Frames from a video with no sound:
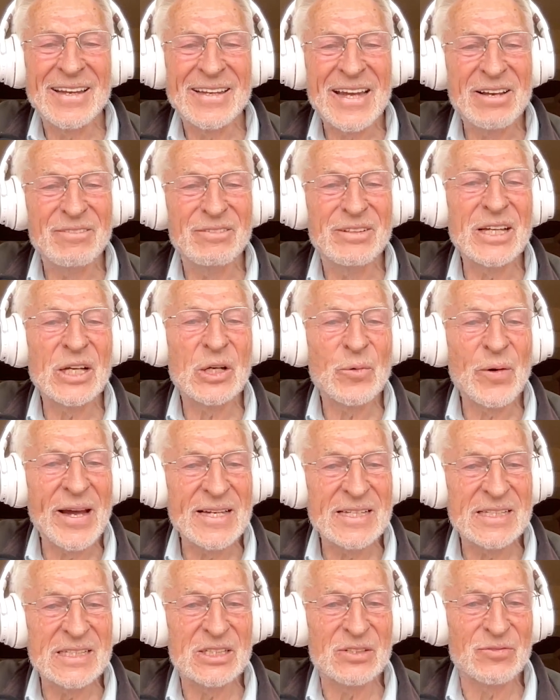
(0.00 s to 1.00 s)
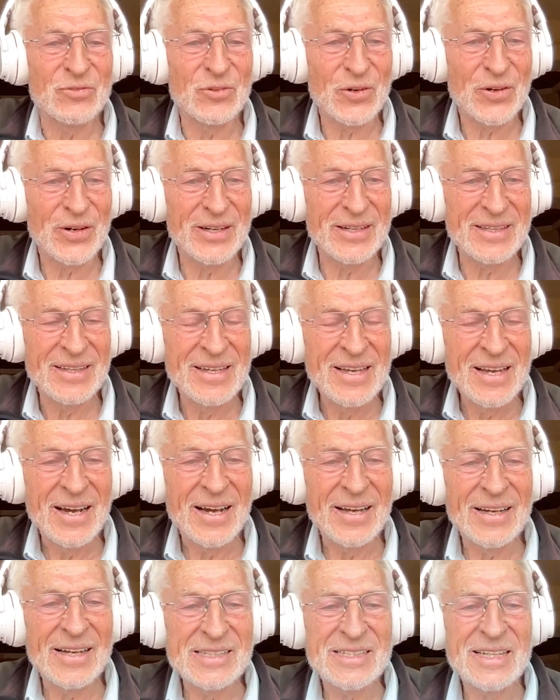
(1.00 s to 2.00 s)
and they gave the equations for it,
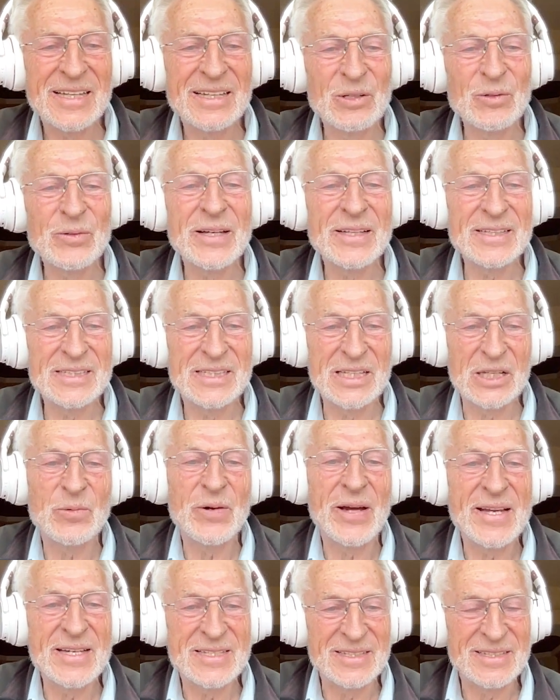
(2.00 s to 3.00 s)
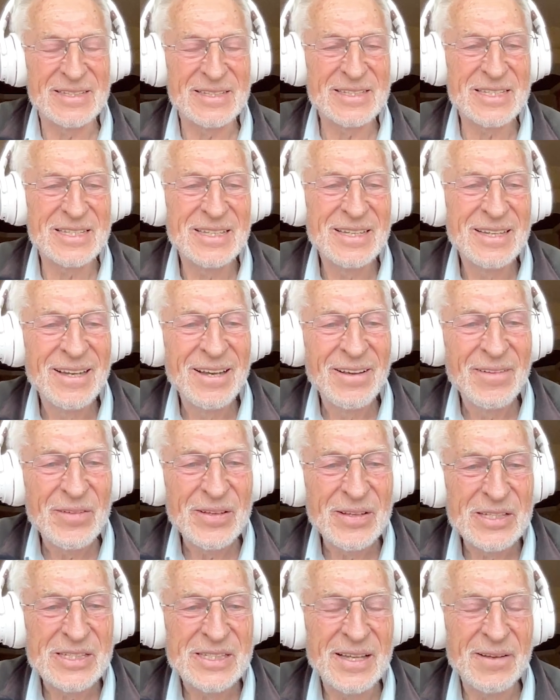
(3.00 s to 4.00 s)
and I said, look at these equations.
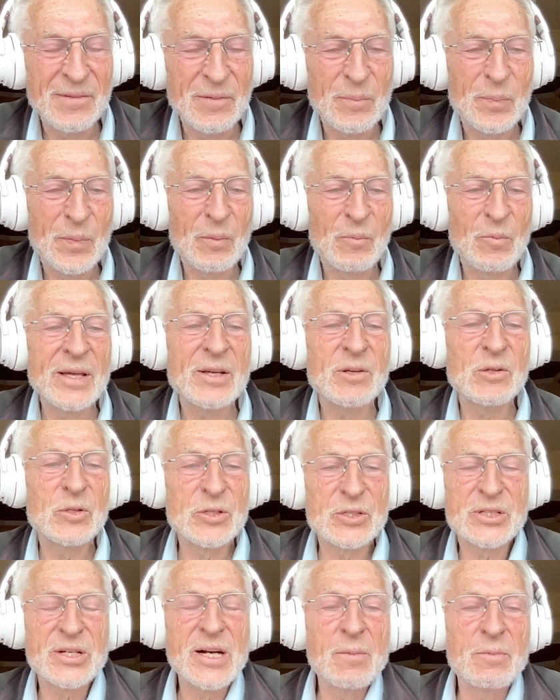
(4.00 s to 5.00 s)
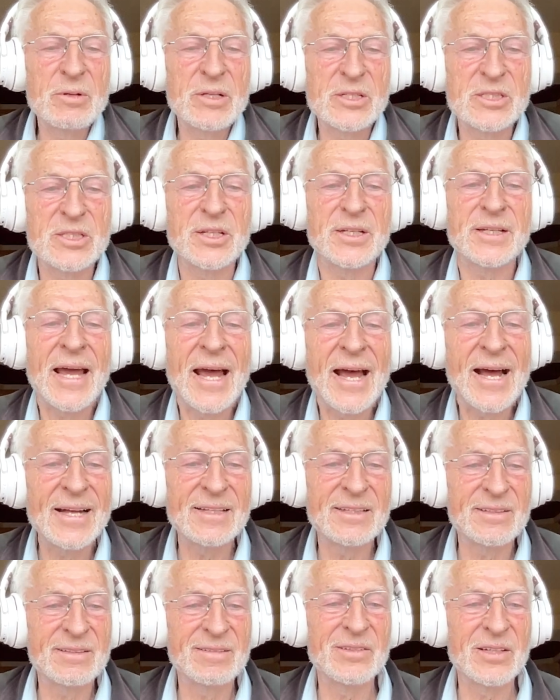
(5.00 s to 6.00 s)
You see, we could describe it as the
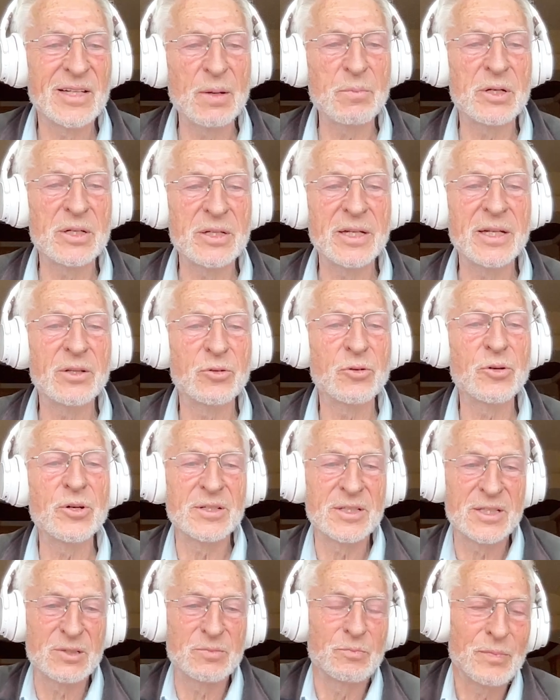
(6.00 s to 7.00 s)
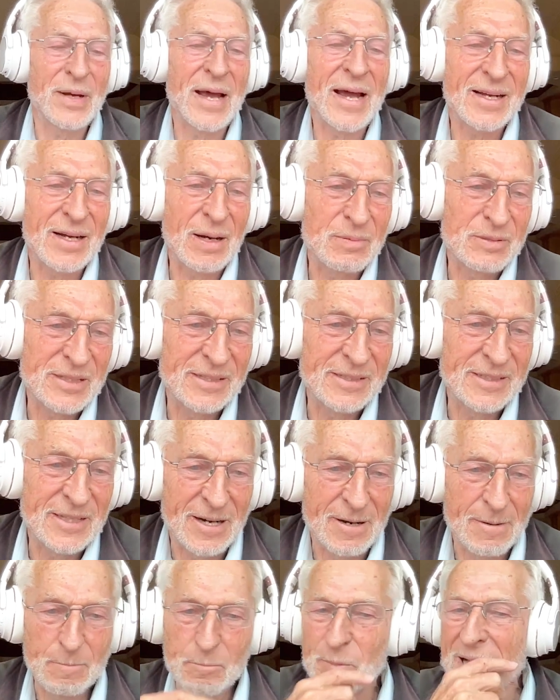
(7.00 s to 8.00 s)
cat deliberately turns back
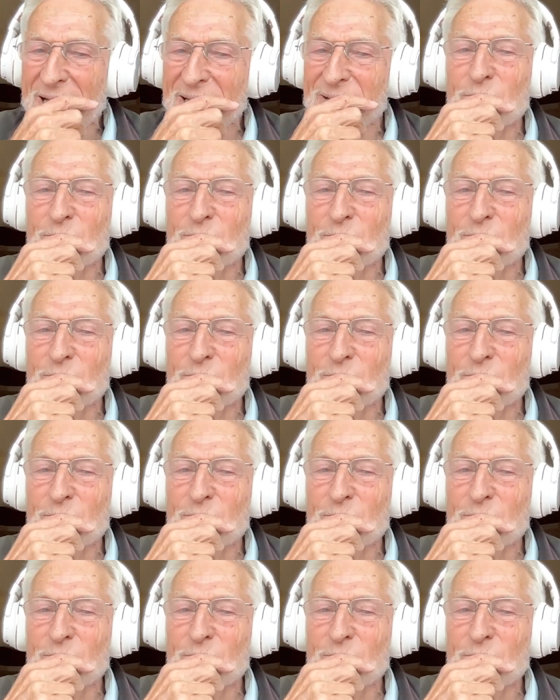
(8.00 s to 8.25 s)
upside down,